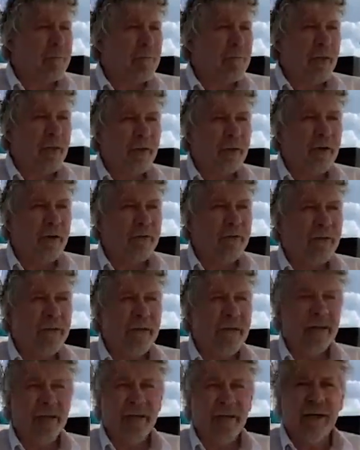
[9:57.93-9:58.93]
I think
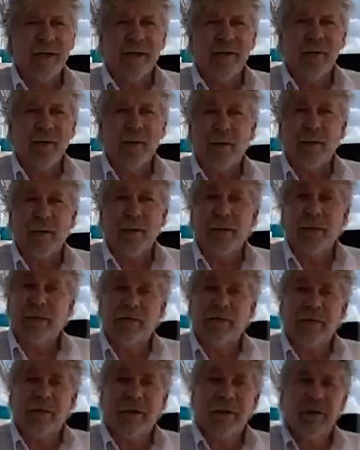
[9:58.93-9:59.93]
what we do, fire
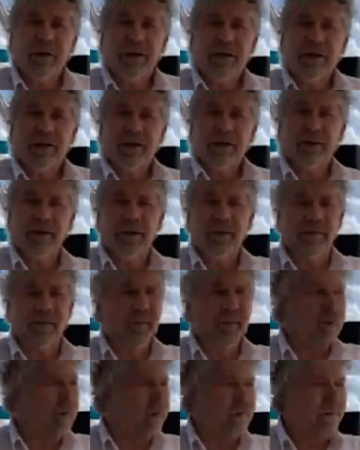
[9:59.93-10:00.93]
away, we just have a
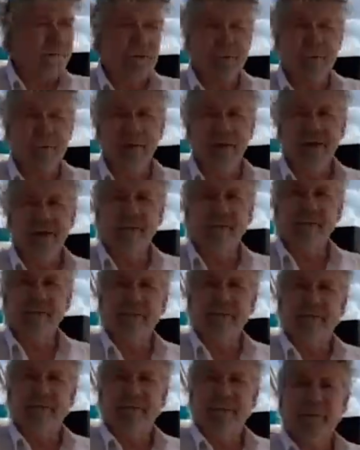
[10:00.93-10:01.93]
wander through the boat.
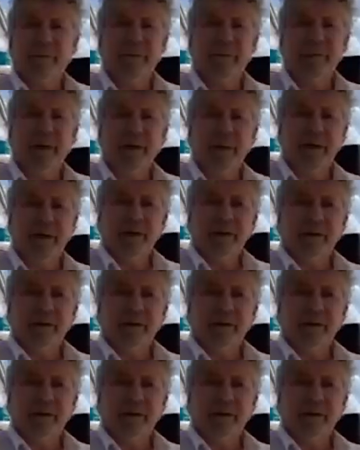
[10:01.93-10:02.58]
We'll go there.